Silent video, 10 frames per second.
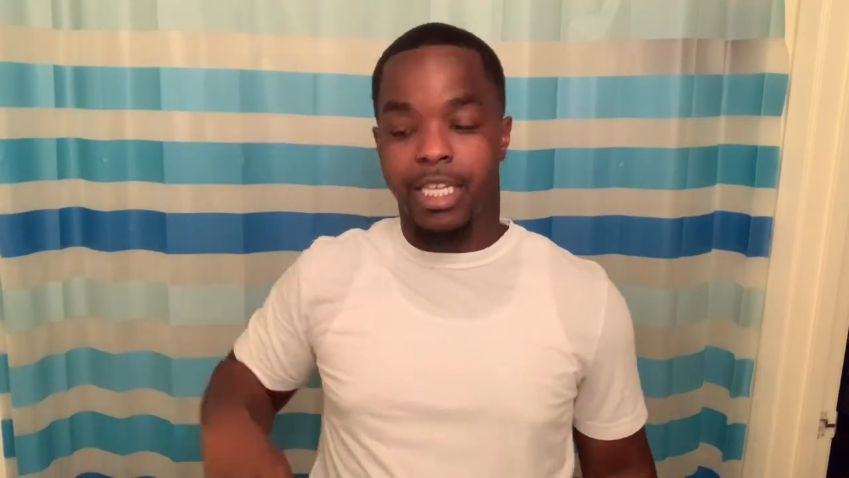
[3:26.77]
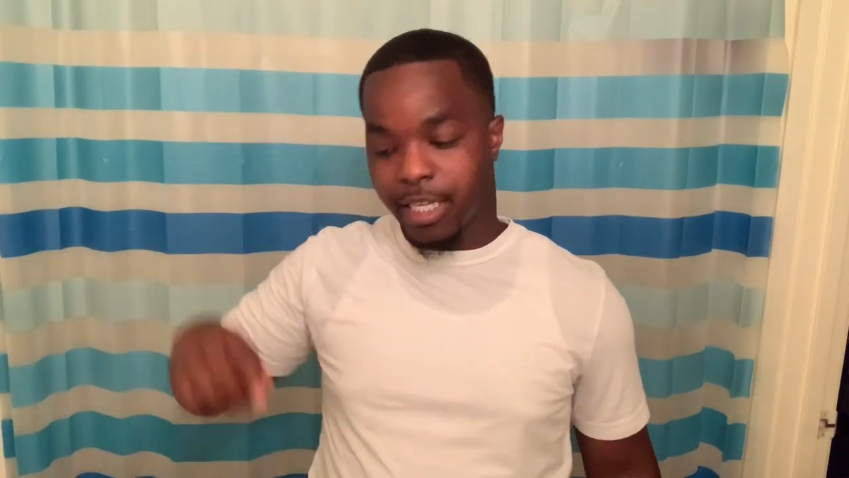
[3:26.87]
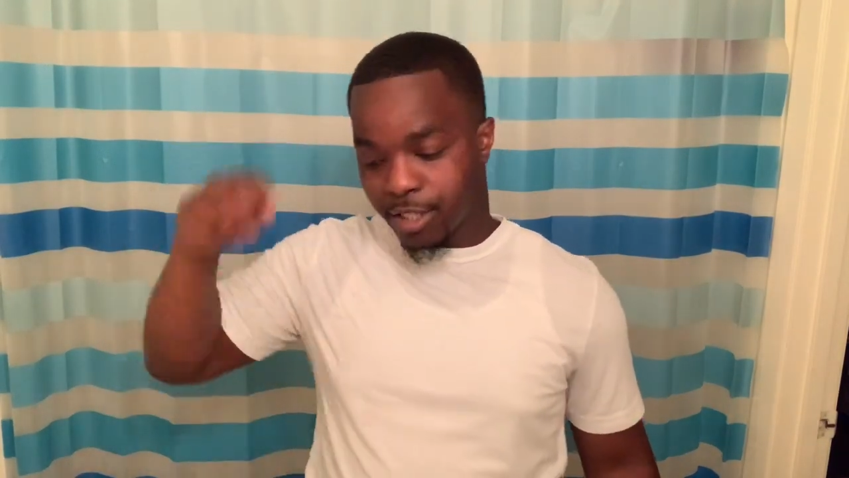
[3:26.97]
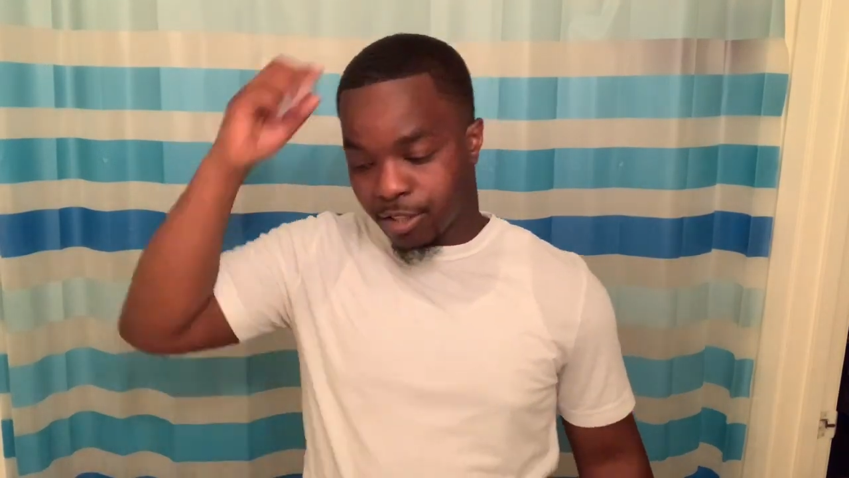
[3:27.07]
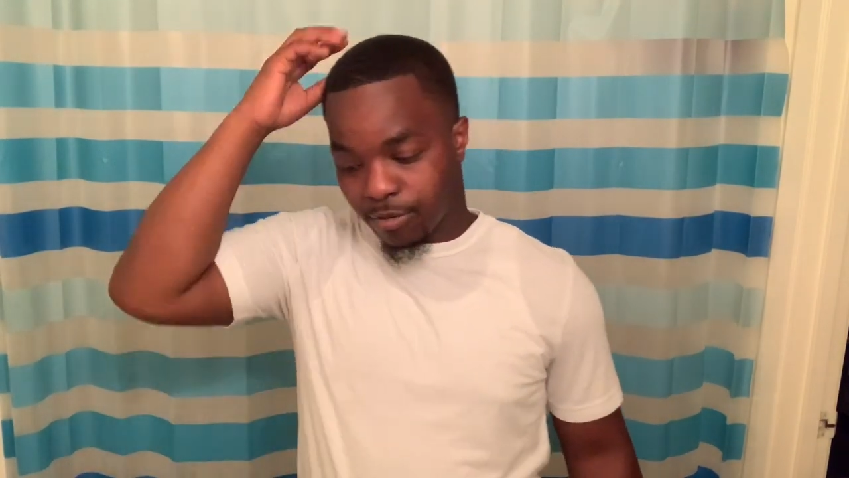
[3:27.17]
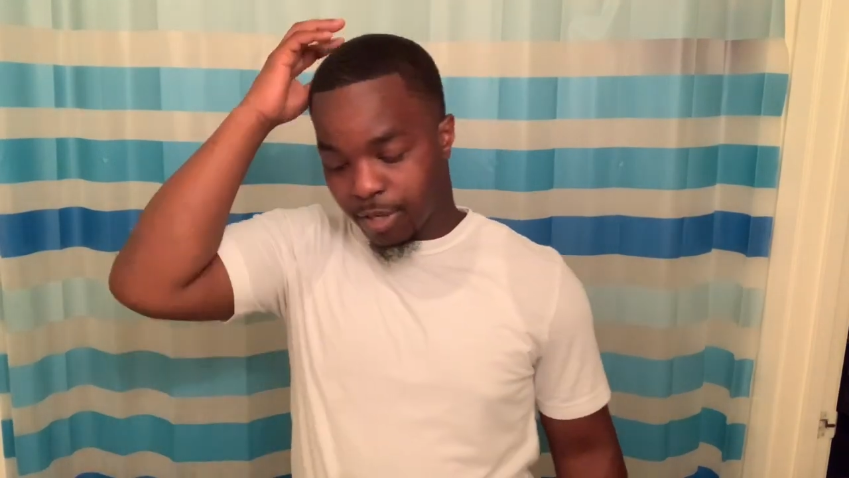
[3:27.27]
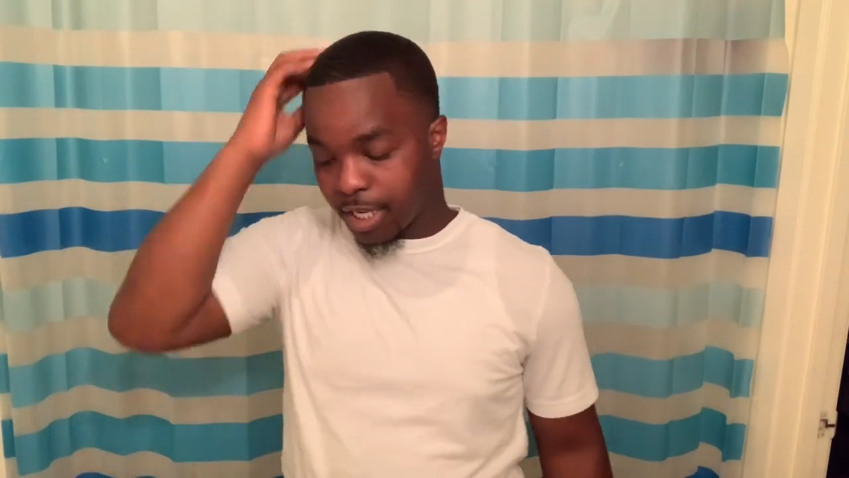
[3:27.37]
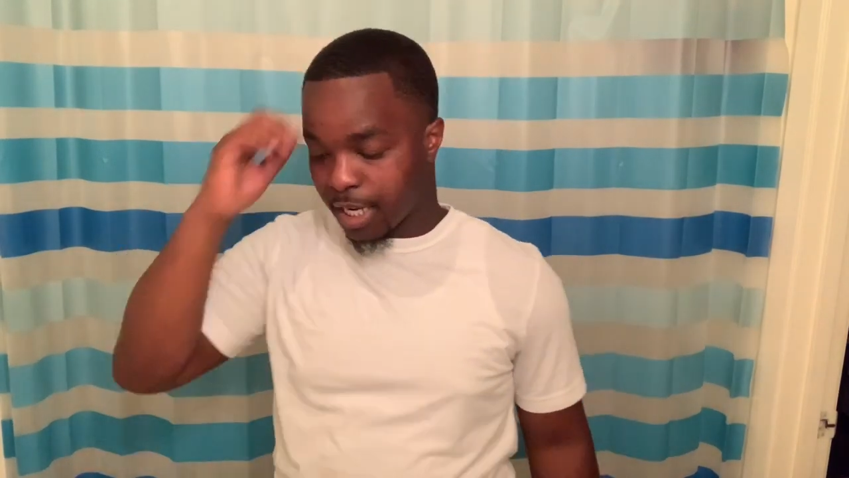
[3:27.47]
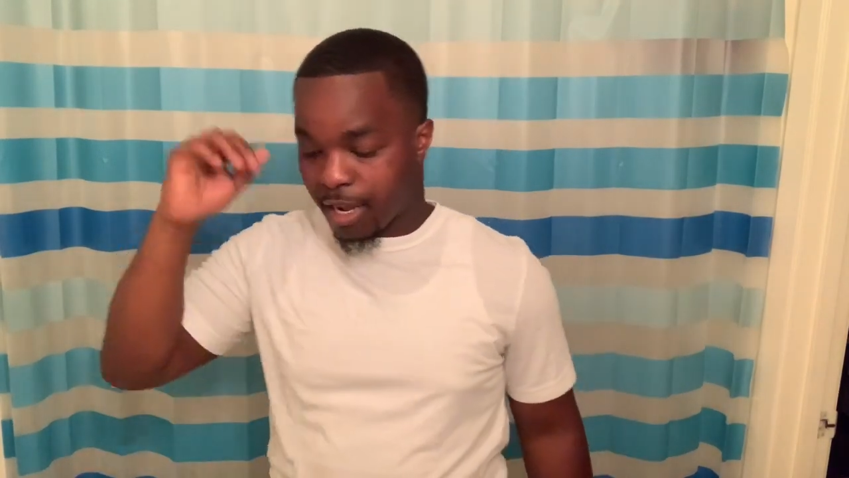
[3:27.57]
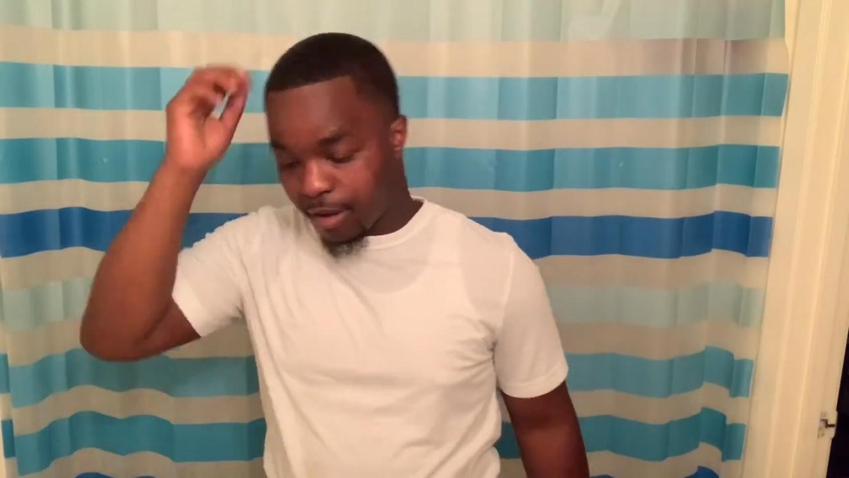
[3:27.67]
because you want to
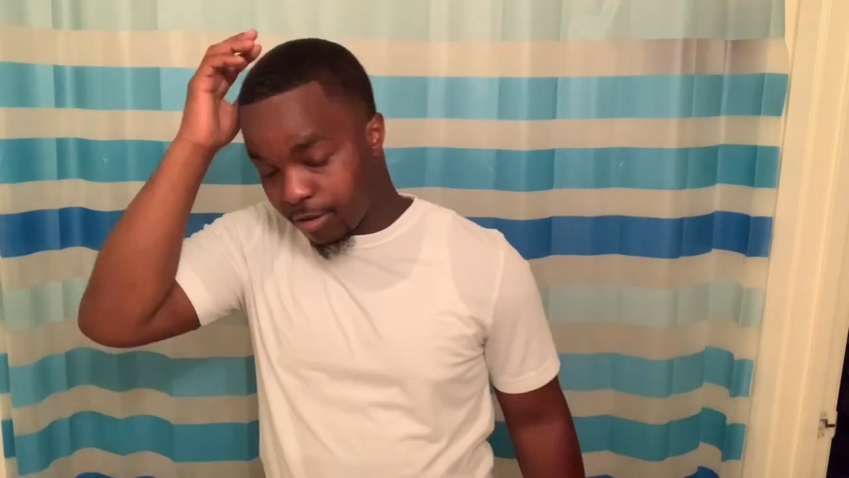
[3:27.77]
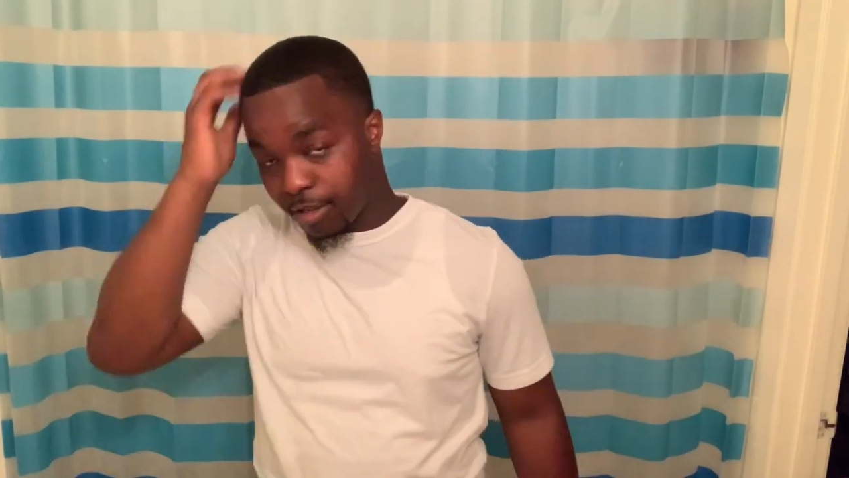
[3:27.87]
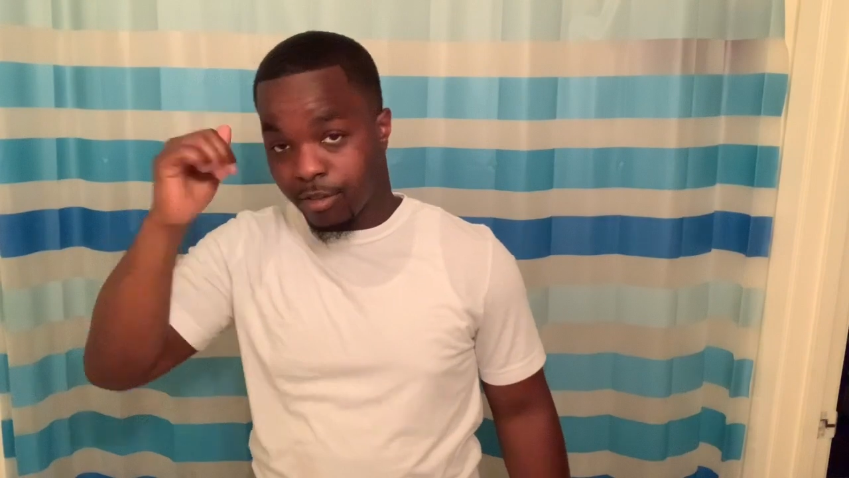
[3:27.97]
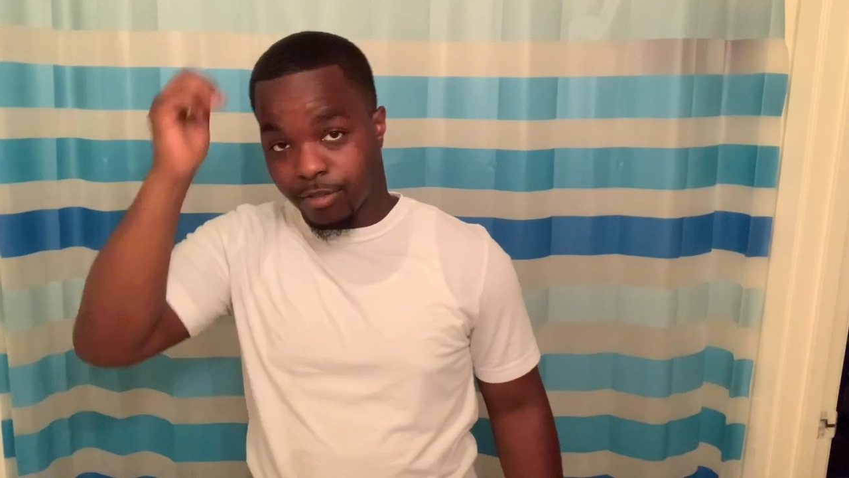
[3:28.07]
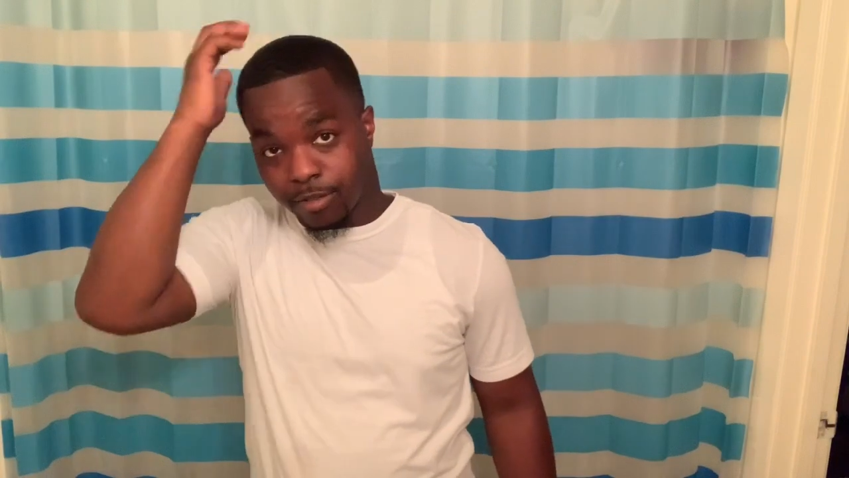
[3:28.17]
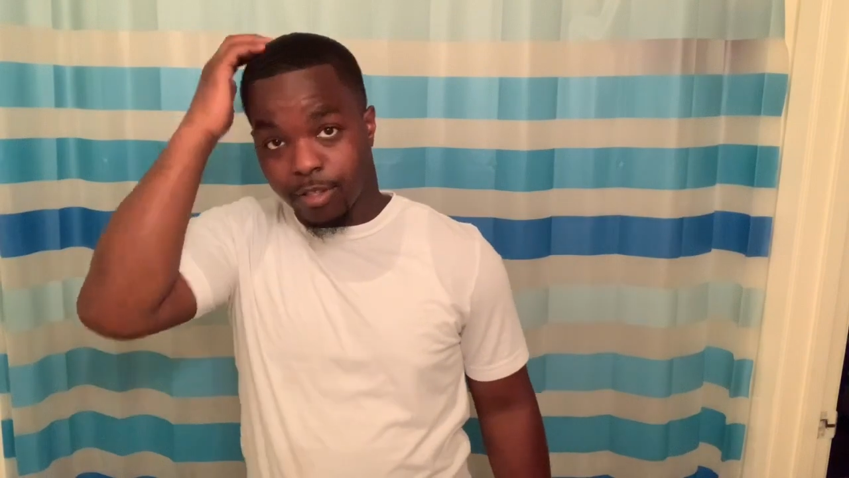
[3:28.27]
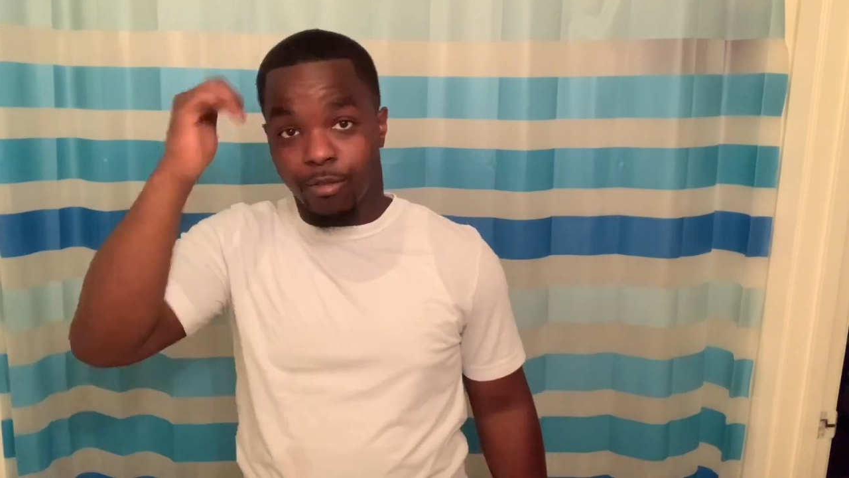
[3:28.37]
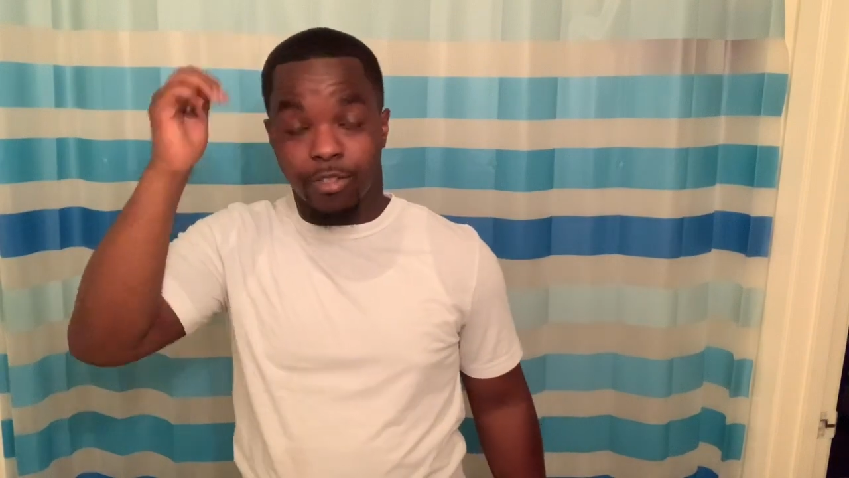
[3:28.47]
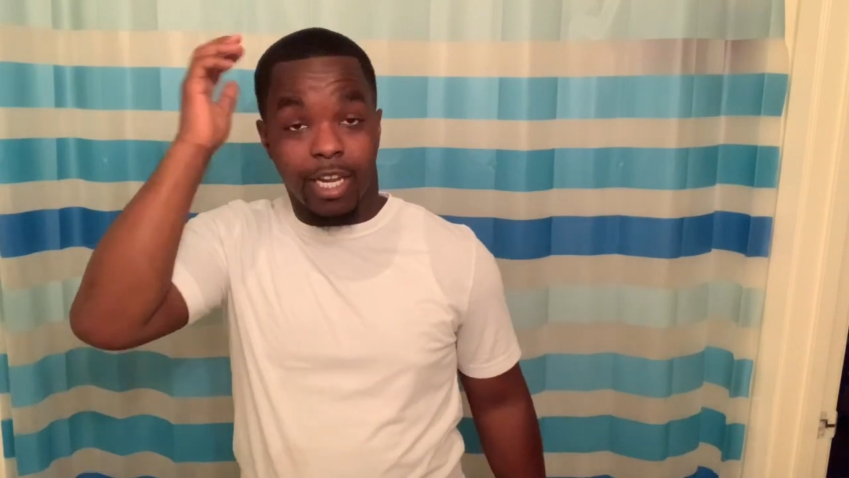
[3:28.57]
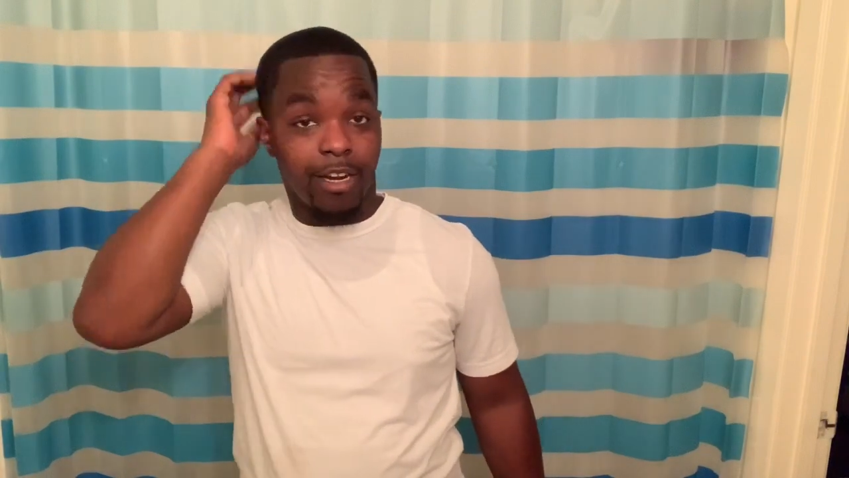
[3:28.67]
get all those
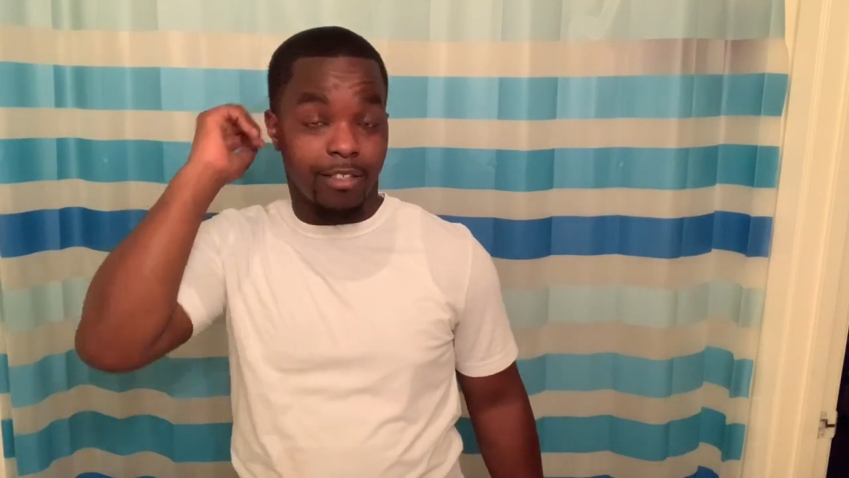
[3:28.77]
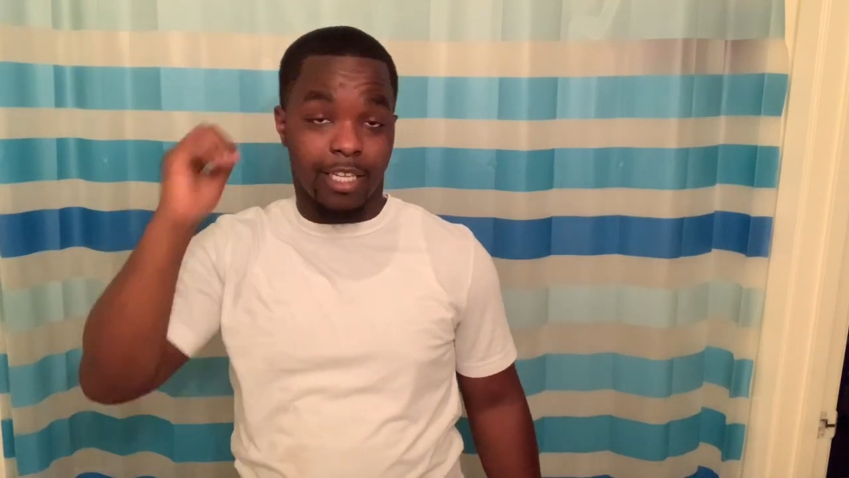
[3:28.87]
loose hairs